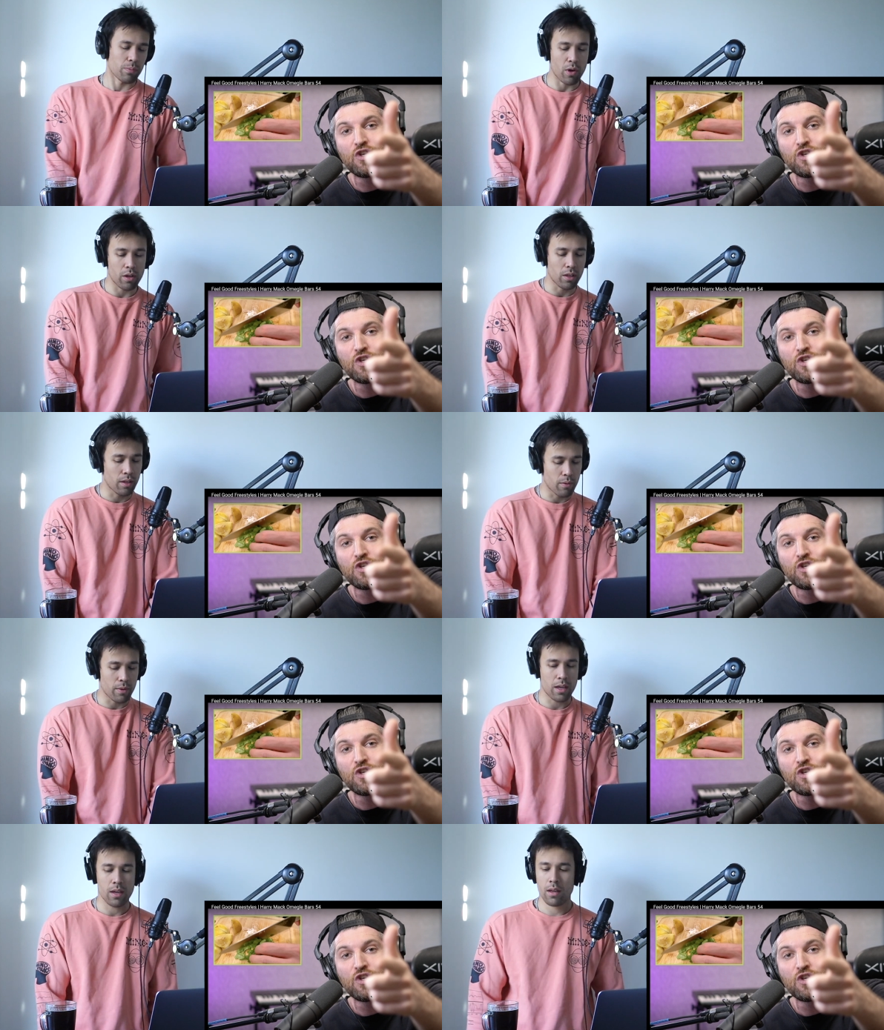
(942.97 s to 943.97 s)
Speaker 1: bar
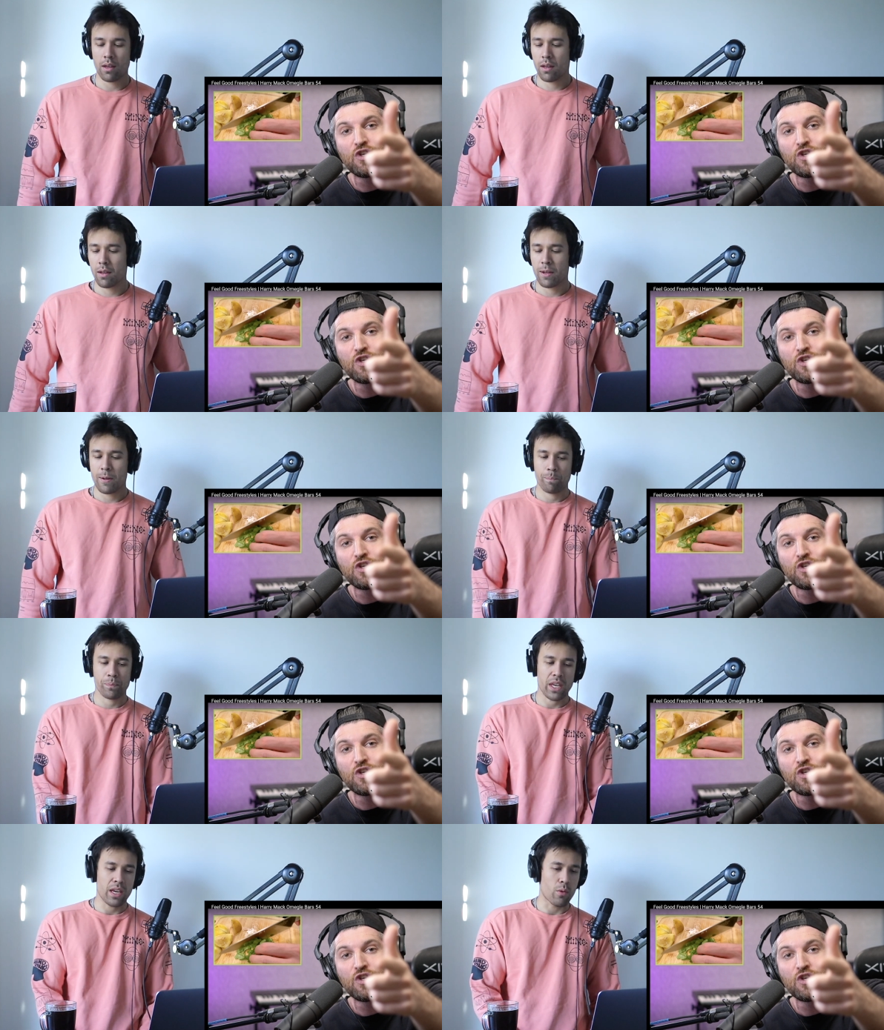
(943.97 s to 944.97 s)
delivery.
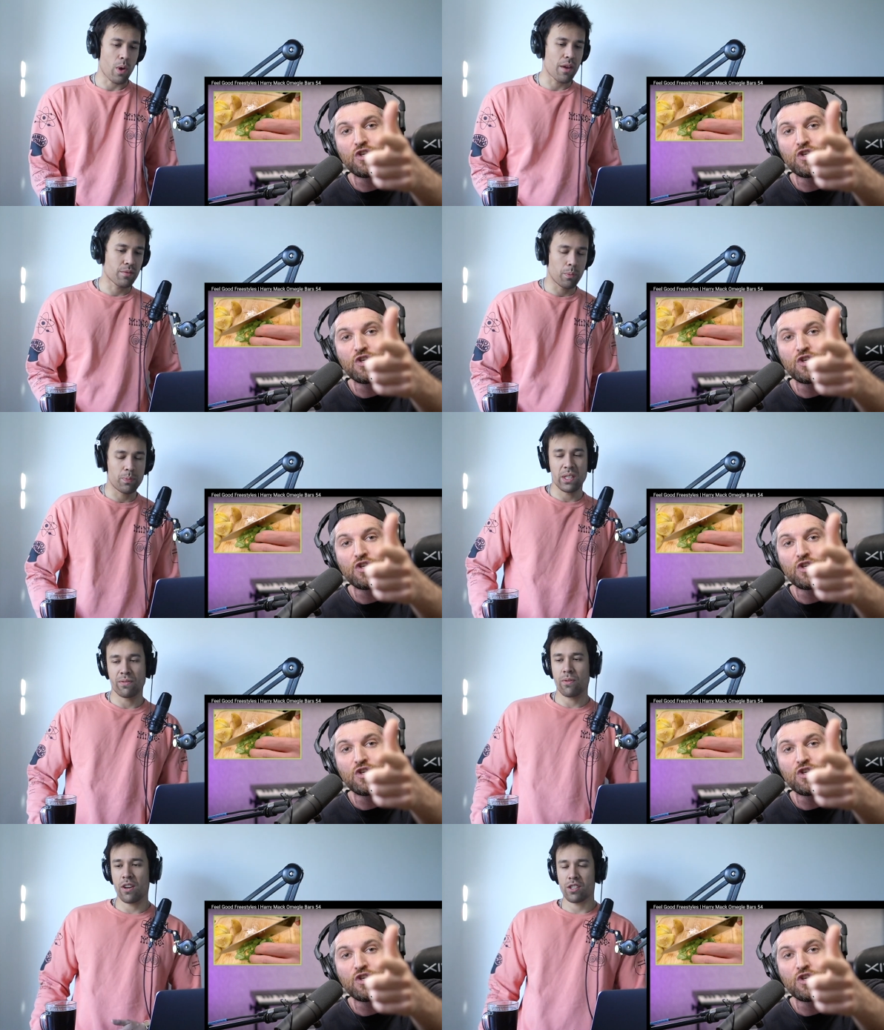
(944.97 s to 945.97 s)
It arrives with peak
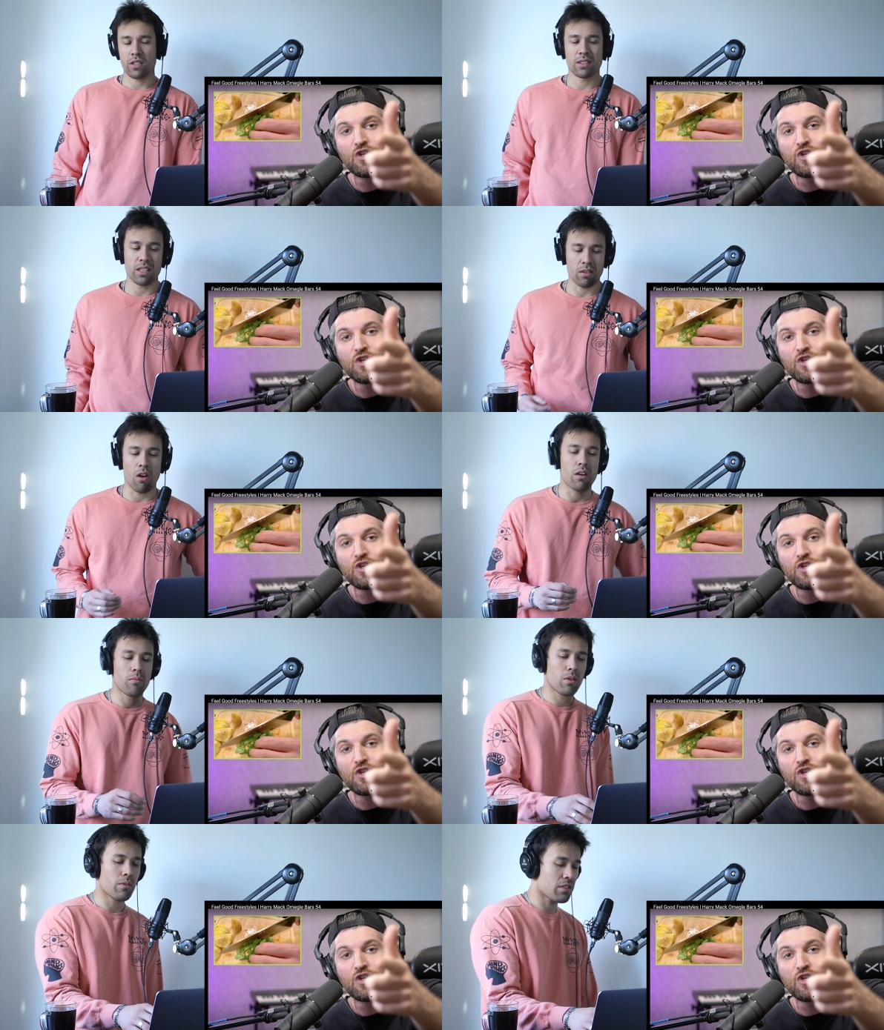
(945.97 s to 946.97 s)
freshness. That's hard,
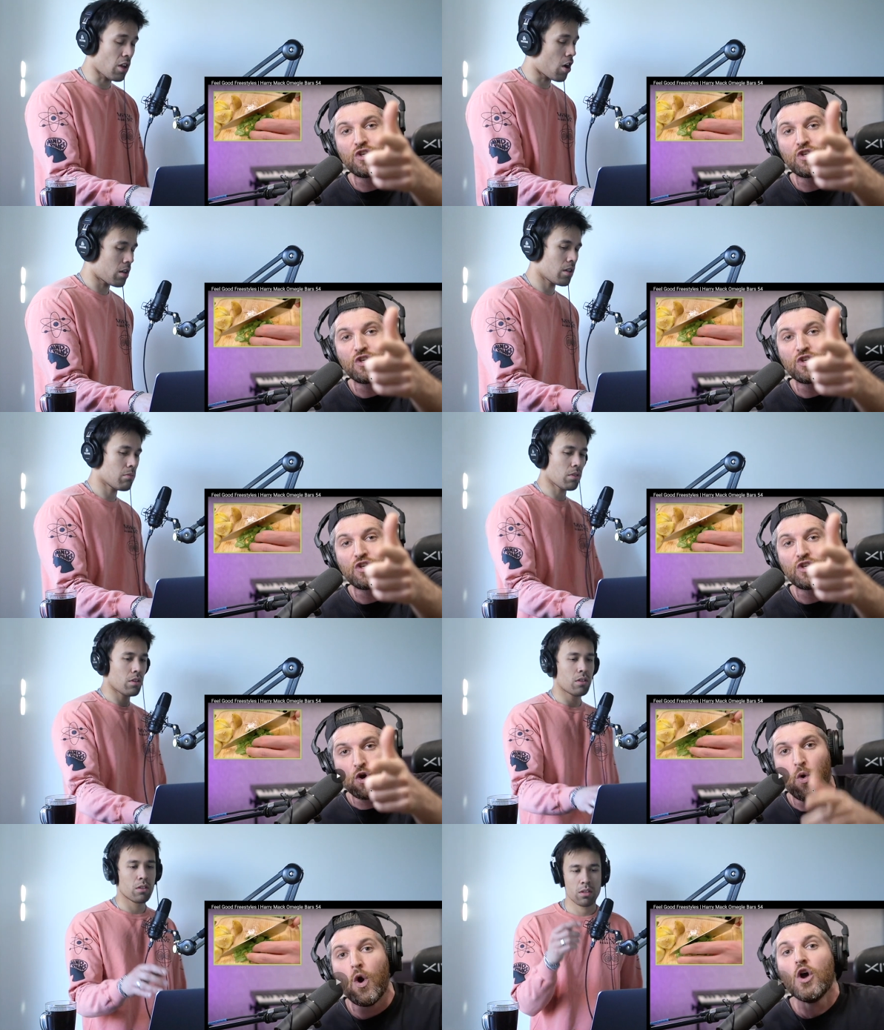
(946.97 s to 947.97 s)
bro. That's a hard double.
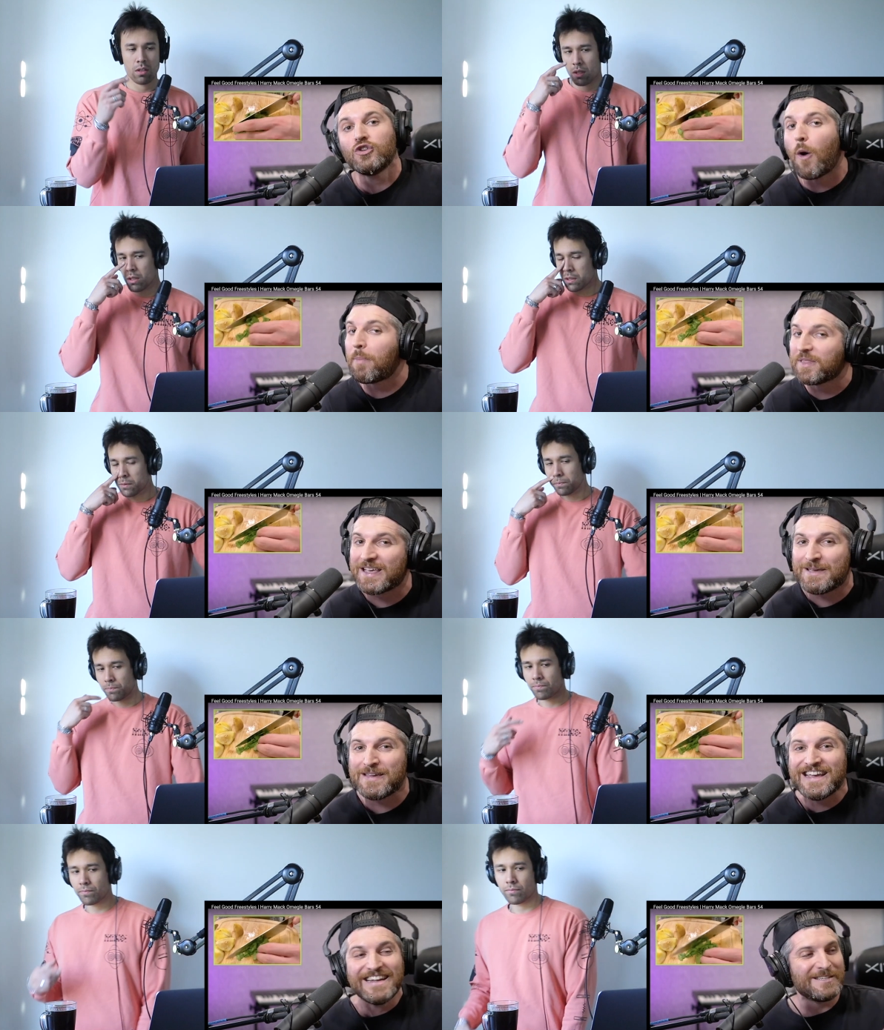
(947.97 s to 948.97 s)
You
Speaker 2: don't believe
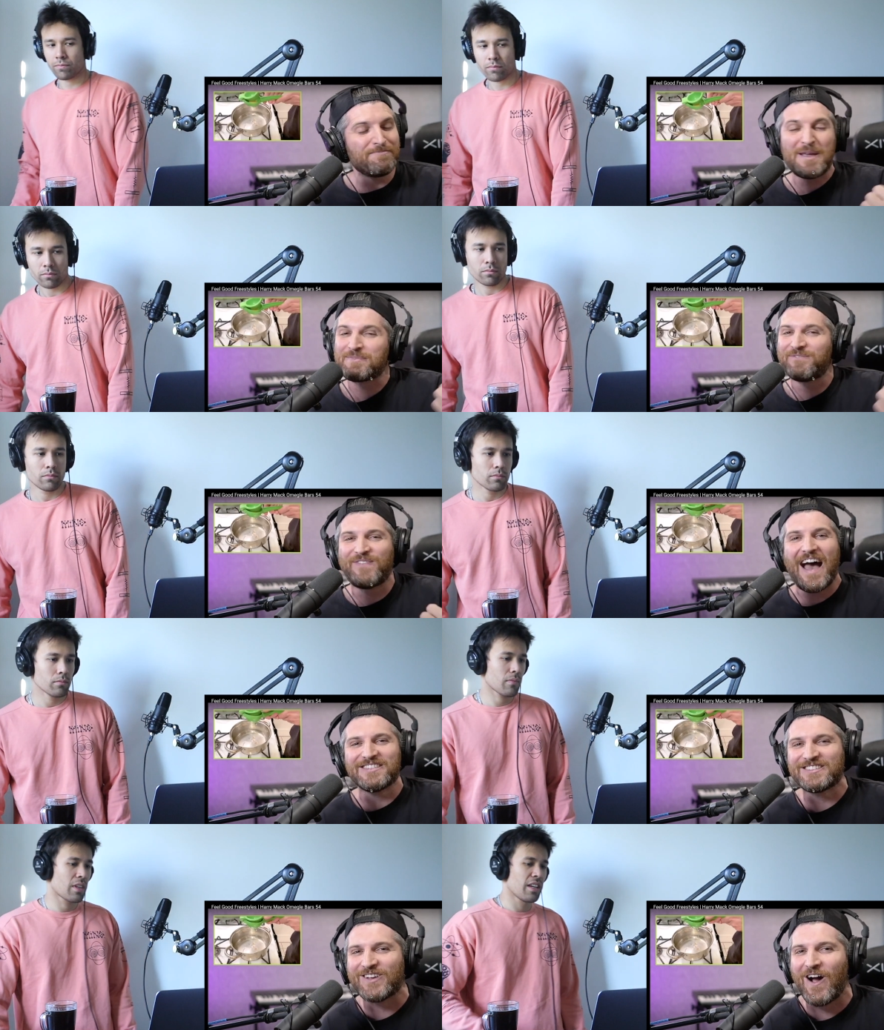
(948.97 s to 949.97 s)
me? Just peep the
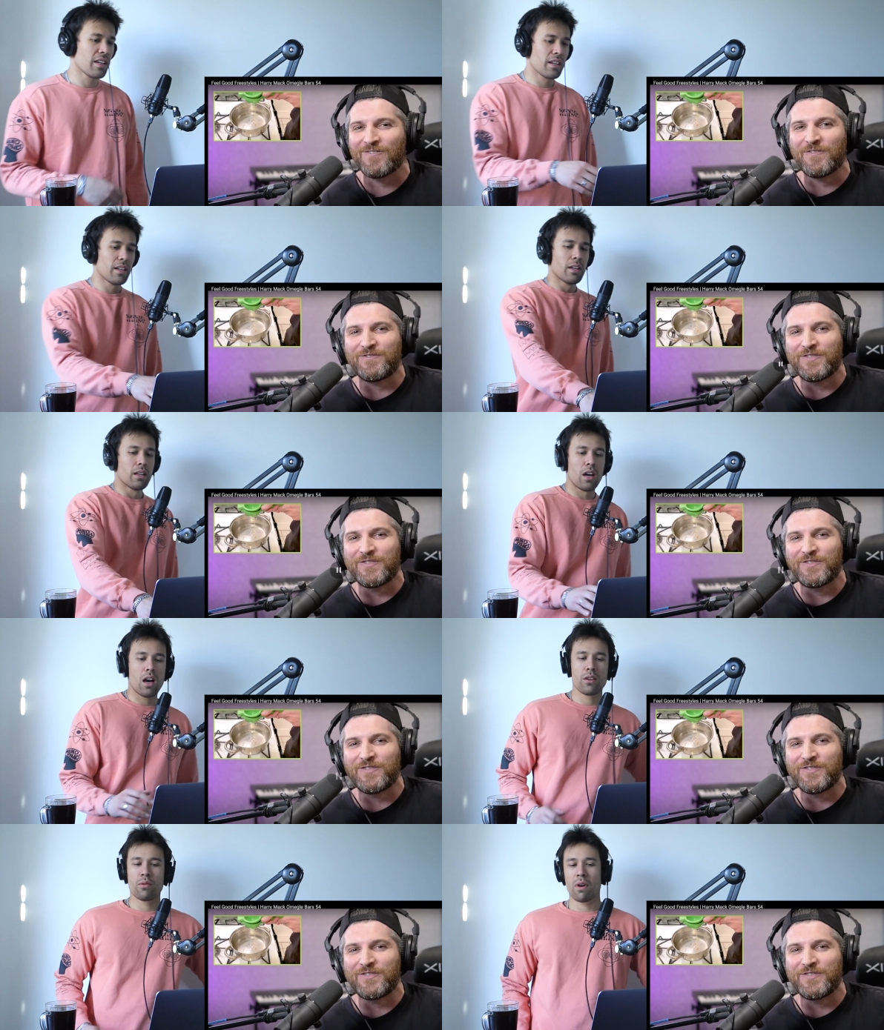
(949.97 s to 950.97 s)
five-star
Speaker 1: review.
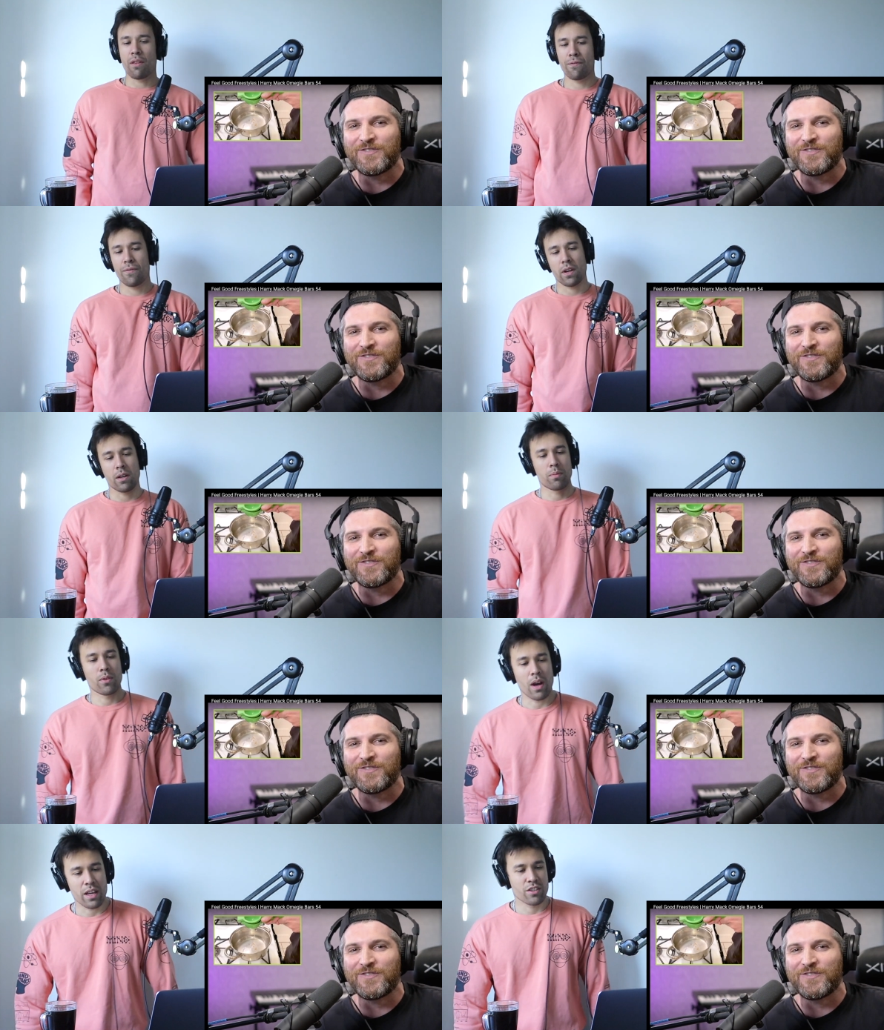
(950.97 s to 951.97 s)
Oh, you motherfucker,
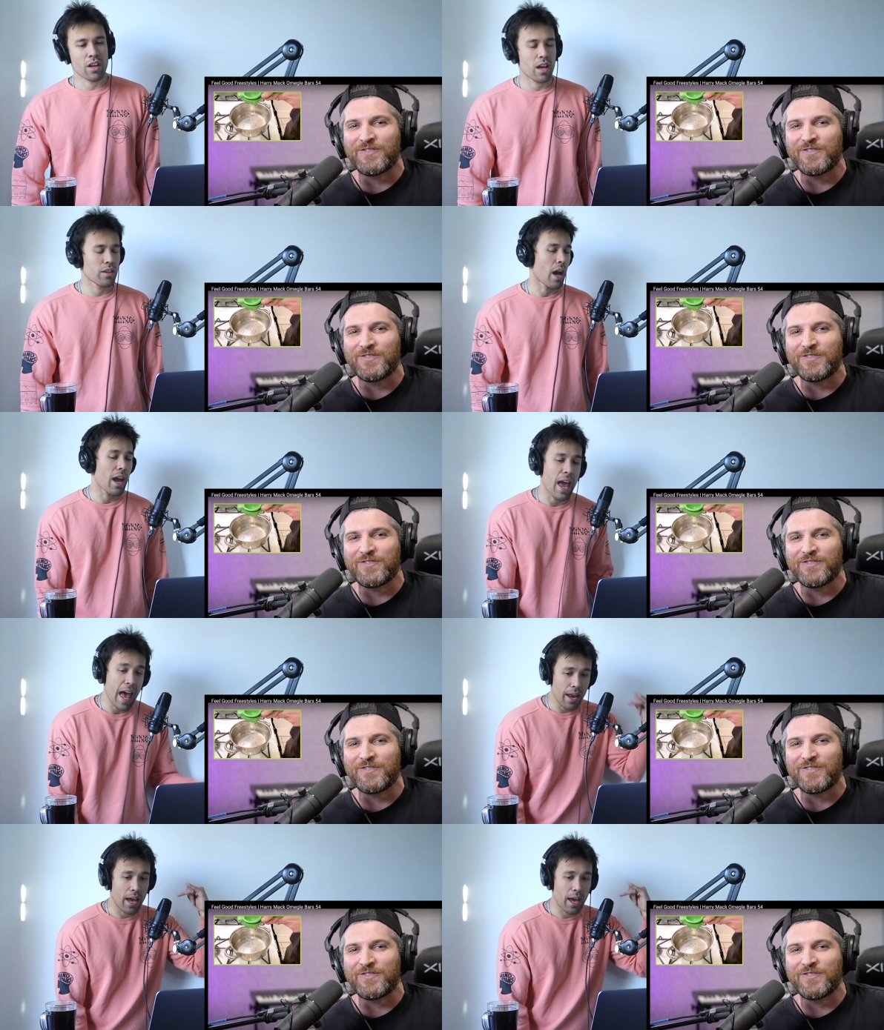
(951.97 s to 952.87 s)
bro. I, j I, I had